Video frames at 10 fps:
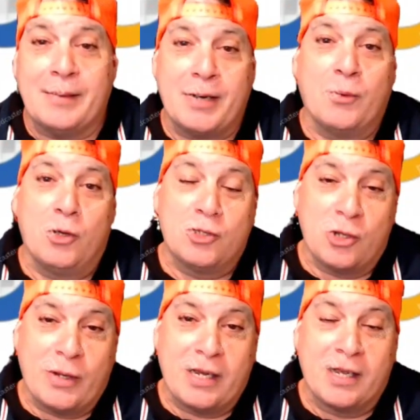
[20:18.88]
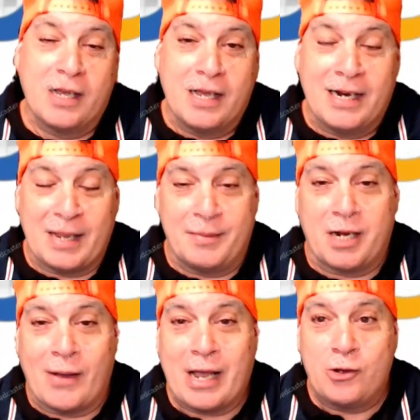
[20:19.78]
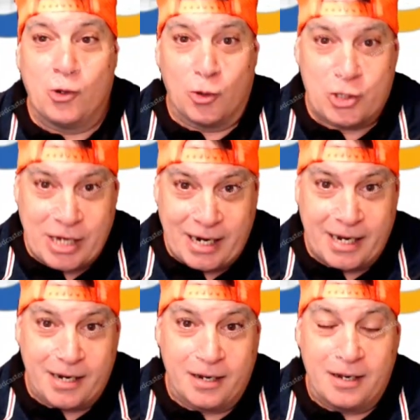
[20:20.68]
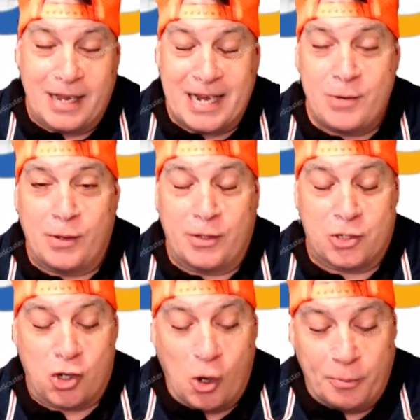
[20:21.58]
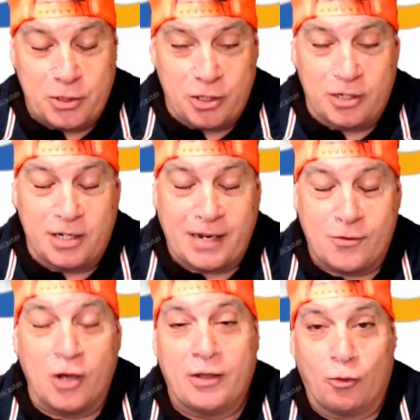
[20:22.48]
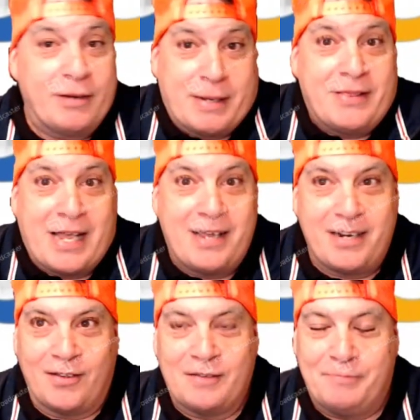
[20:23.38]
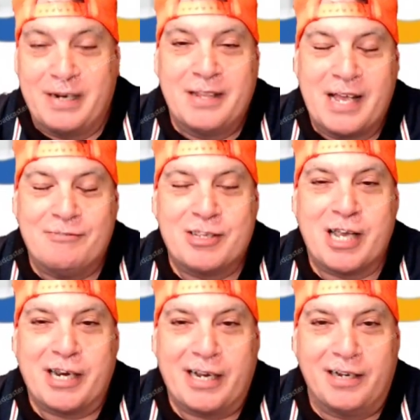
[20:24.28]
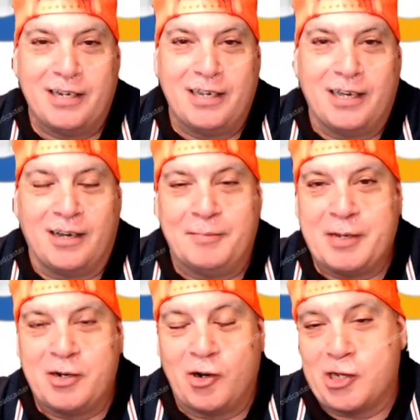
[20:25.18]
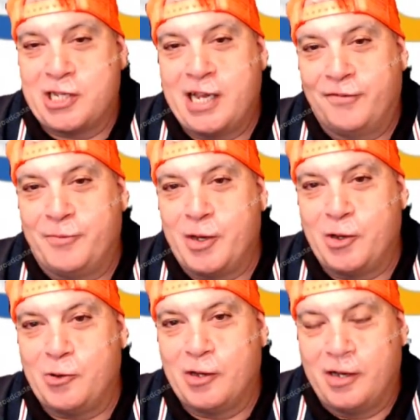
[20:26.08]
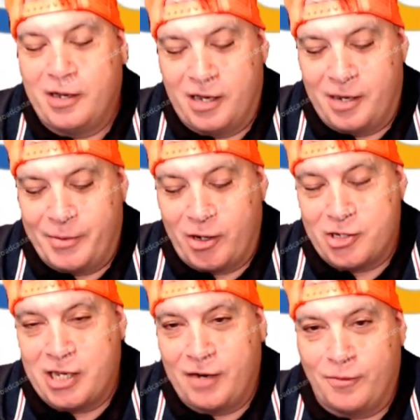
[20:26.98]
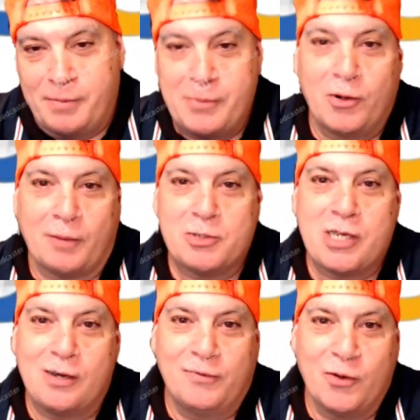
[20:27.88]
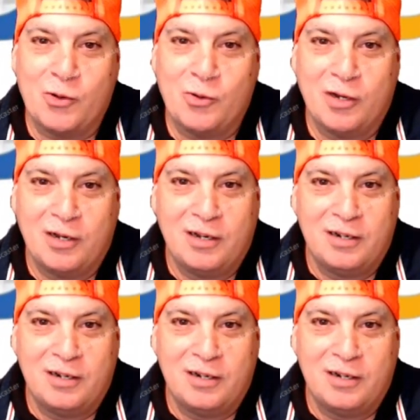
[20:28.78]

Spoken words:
Let me know what you're doing. Let me know how you're selling. Anyone that's competent and they've already been there, you know, they've been in there and done it. It'd be nice to hear from you. It'd be nice to hear from people like myself who